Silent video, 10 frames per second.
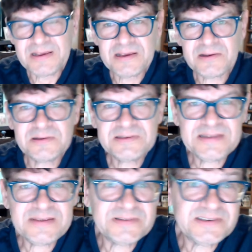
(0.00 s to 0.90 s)
could
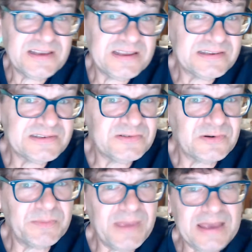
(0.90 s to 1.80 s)
even say this to a
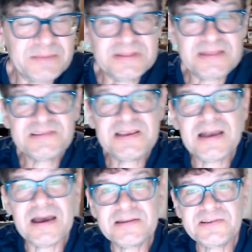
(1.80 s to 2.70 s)
man, but they say
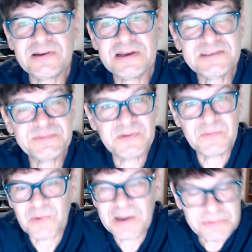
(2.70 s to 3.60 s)
God is your husband.
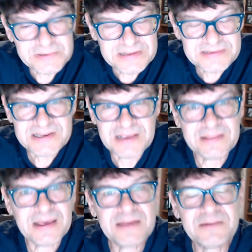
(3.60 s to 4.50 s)
Why would they say
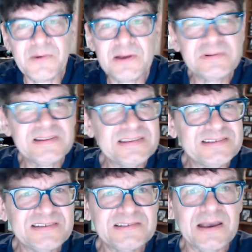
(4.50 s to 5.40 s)
that? Where would, does
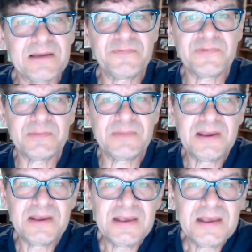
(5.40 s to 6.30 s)
this come from?
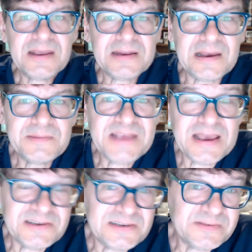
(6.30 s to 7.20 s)
It comes
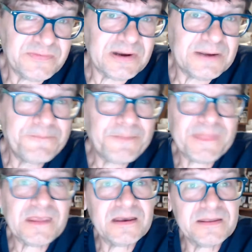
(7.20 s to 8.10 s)
actually from
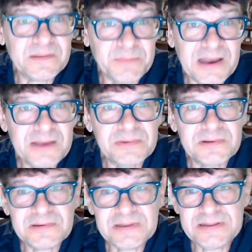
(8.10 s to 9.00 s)
the
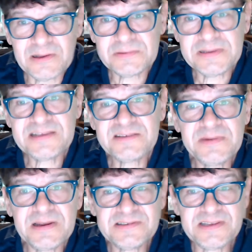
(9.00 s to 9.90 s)
Bible in the Old Testament,
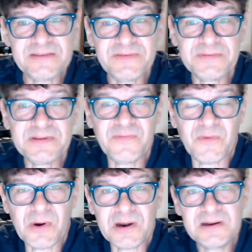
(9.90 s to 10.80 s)
Isaiah fifty-four,